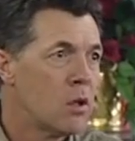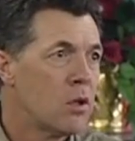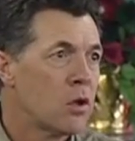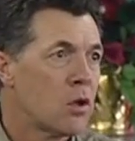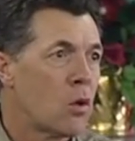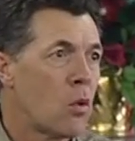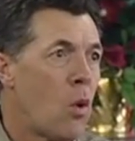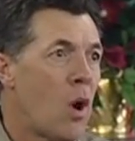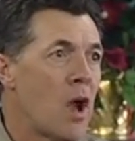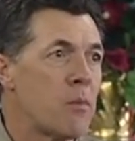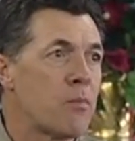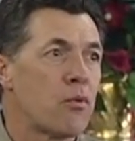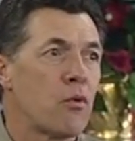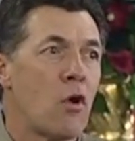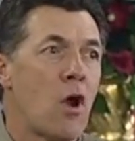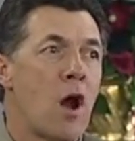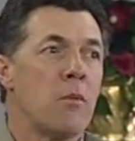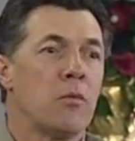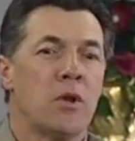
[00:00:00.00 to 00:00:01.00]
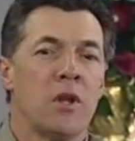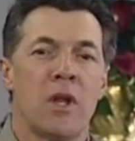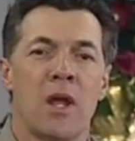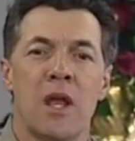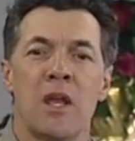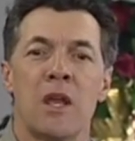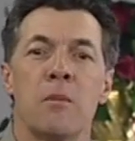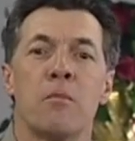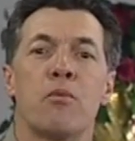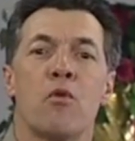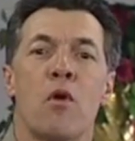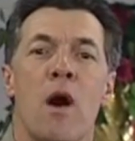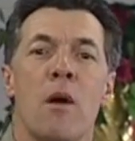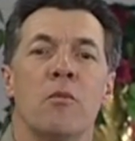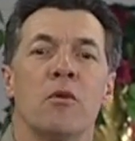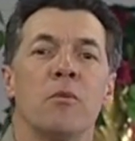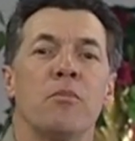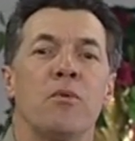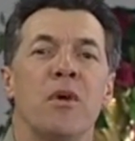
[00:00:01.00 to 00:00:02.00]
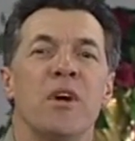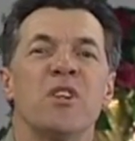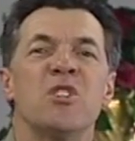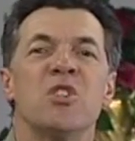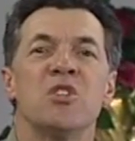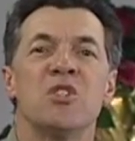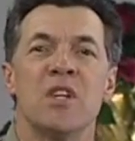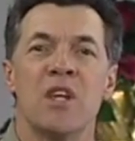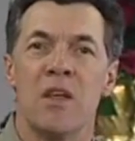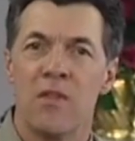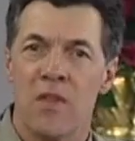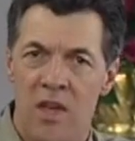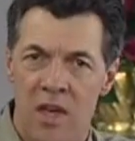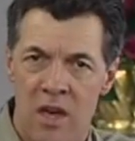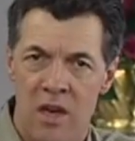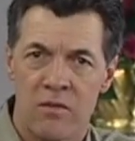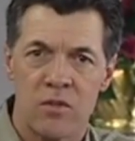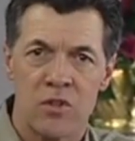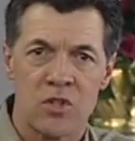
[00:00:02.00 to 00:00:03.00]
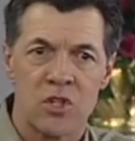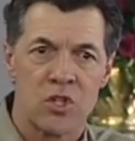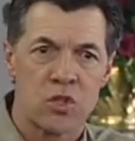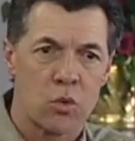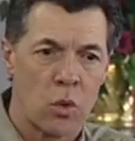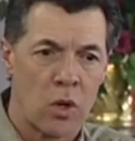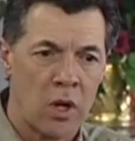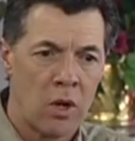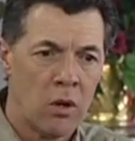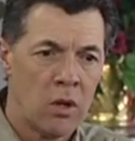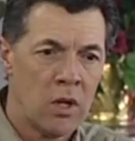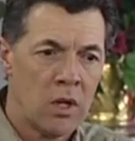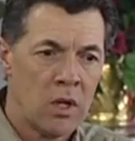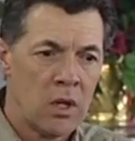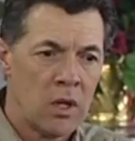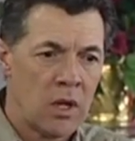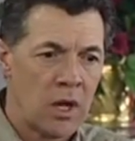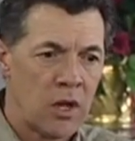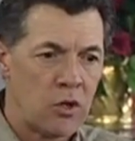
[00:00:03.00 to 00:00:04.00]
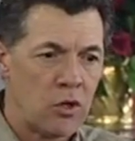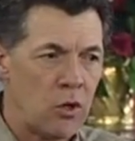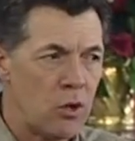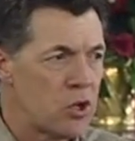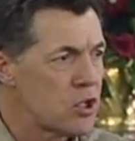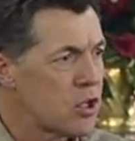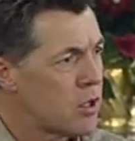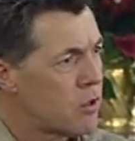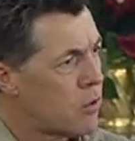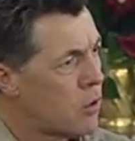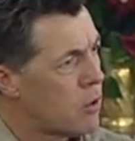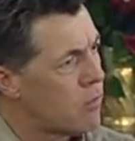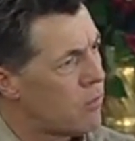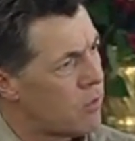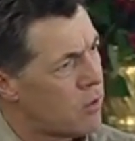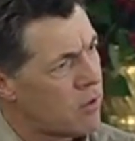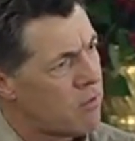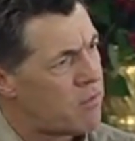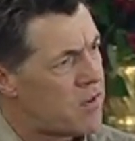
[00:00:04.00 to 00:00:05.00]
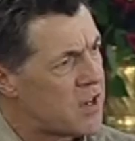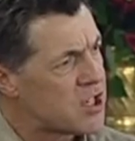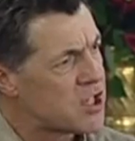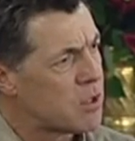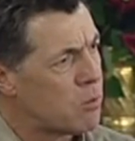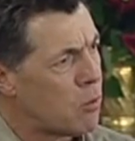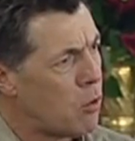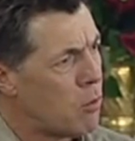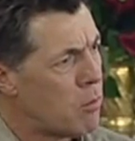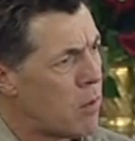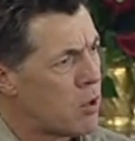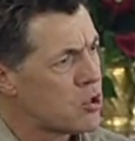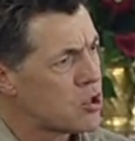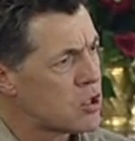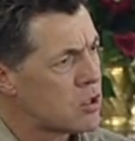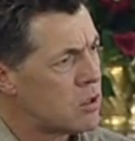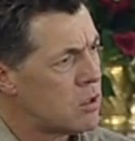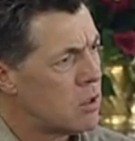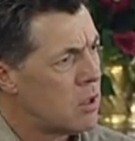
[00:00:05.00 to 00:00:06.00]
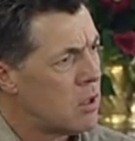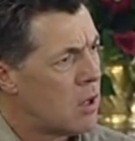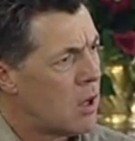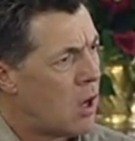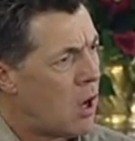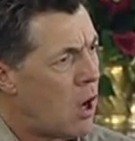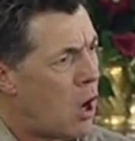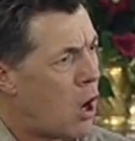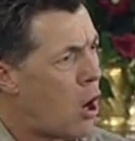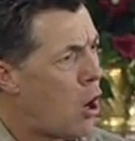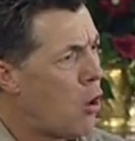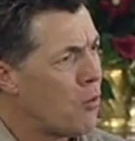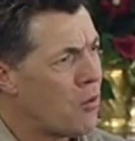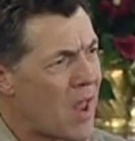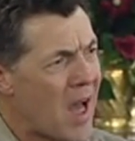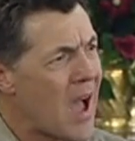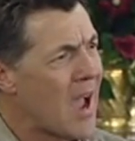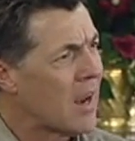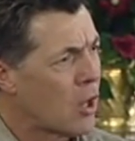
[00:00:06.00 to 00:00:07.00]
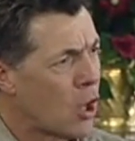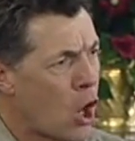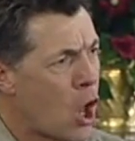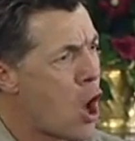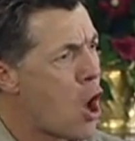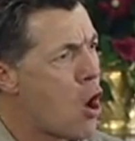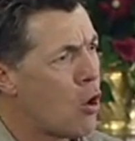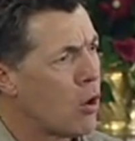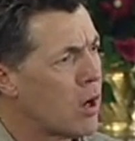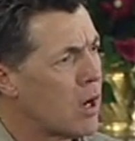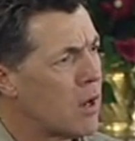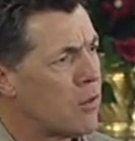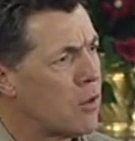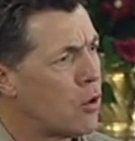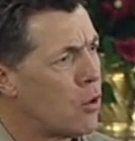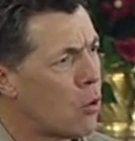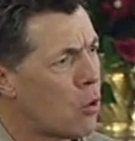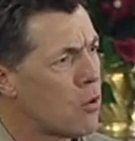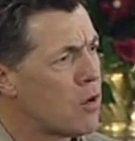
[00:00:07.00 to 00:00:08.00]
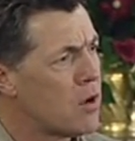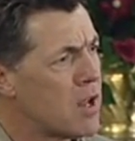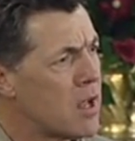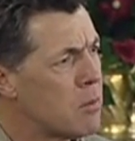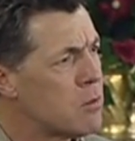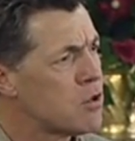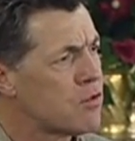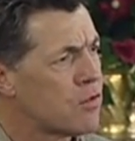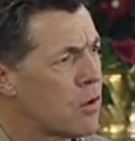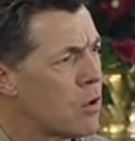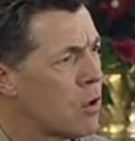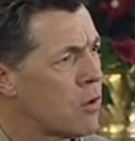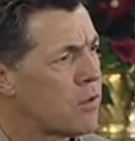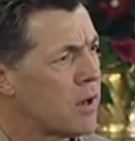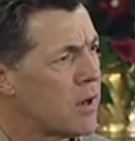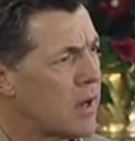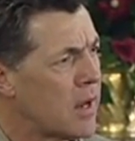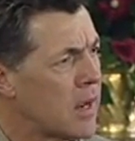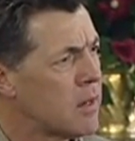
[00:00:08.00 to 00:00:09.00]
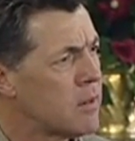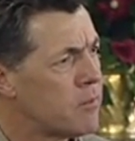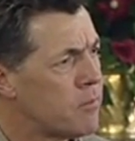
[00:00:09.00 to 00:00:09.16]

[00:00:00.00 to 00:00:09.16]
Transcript: quite prominent and in prominent places in the heavens as well. And usually they're, they're visible most all night long in the northern hemisphere, aren't they, Dan?